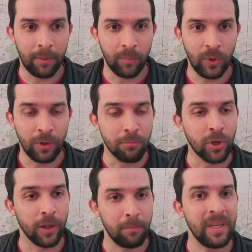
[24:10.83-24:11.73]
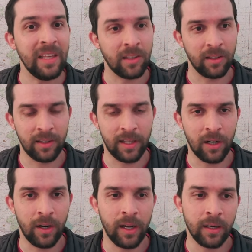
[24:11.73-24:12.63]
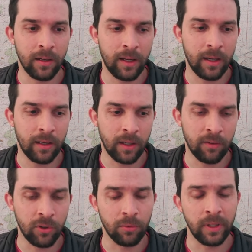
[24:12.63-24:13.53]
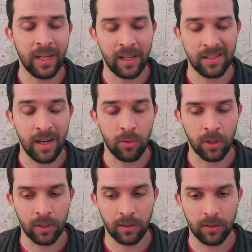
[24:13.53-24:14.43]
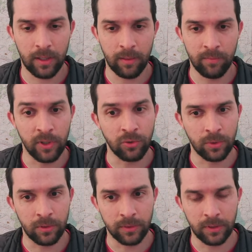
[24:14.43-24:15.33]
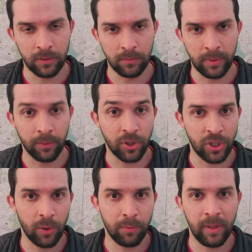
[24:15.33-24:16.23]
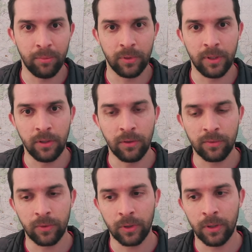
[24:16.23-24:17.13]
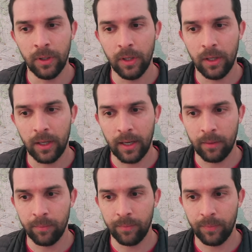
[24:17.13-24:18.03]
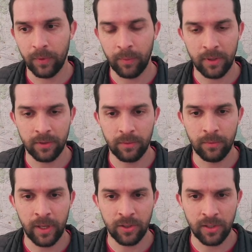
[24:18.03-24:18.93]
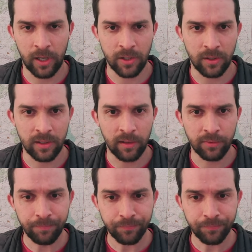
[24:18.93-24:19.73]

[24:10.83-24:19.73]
you can put all the pieces there and it gives you a really nice network visual to be able to share with people and use for registration and stuff.